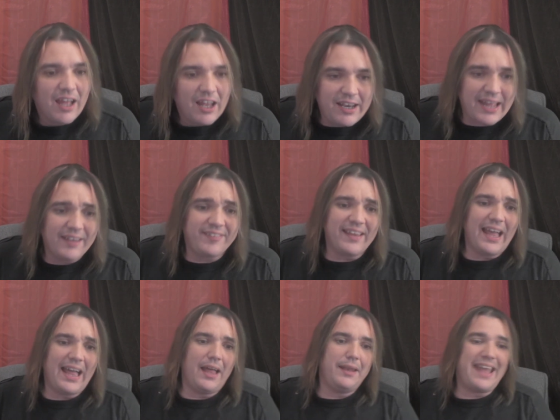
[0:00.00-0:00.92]

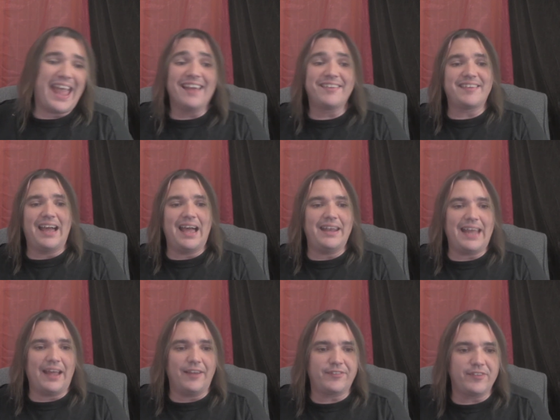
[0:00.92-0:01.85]
NASA
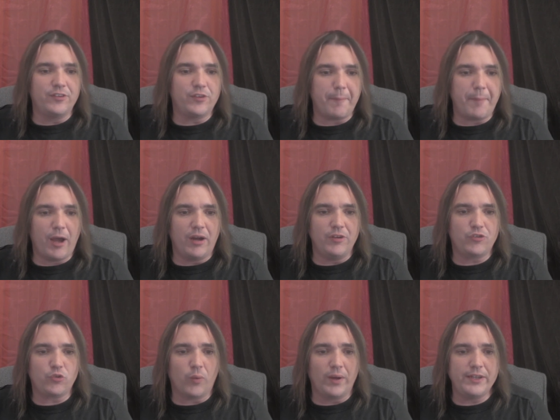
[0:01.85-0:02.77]
announces Mars
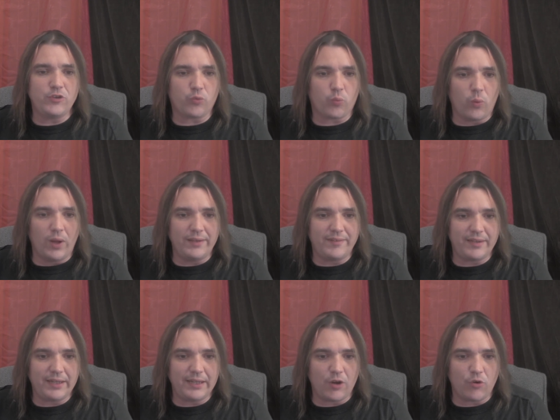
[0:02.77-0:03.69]

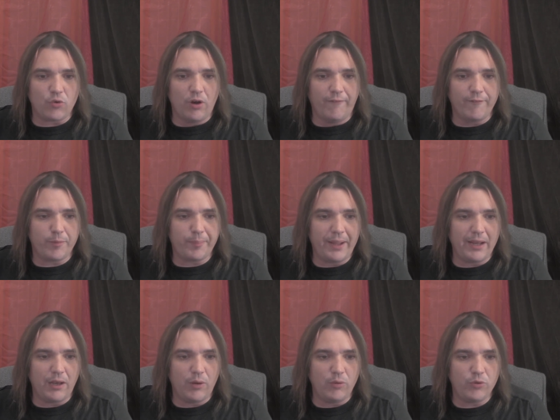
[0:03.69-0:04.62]
2020 a rover
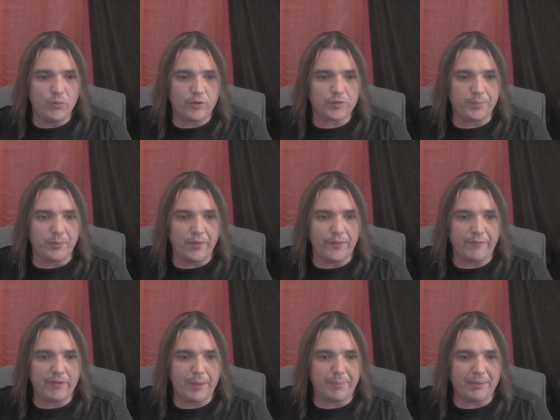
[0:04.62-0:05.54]
payload to explore the
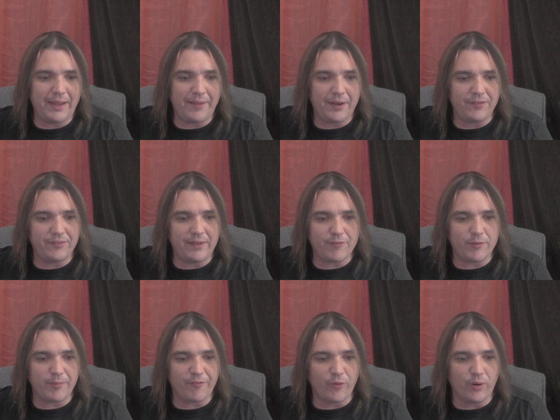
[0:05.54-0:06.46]
red planet as never
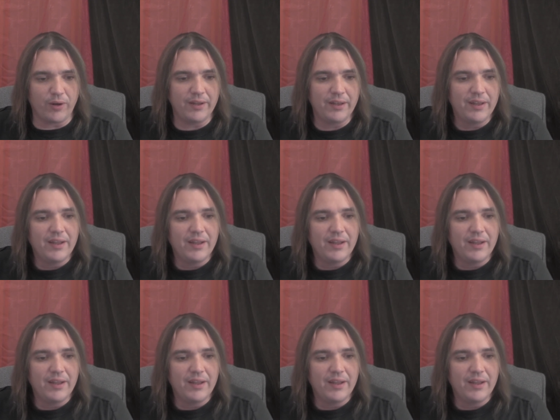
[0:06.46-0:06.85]
before.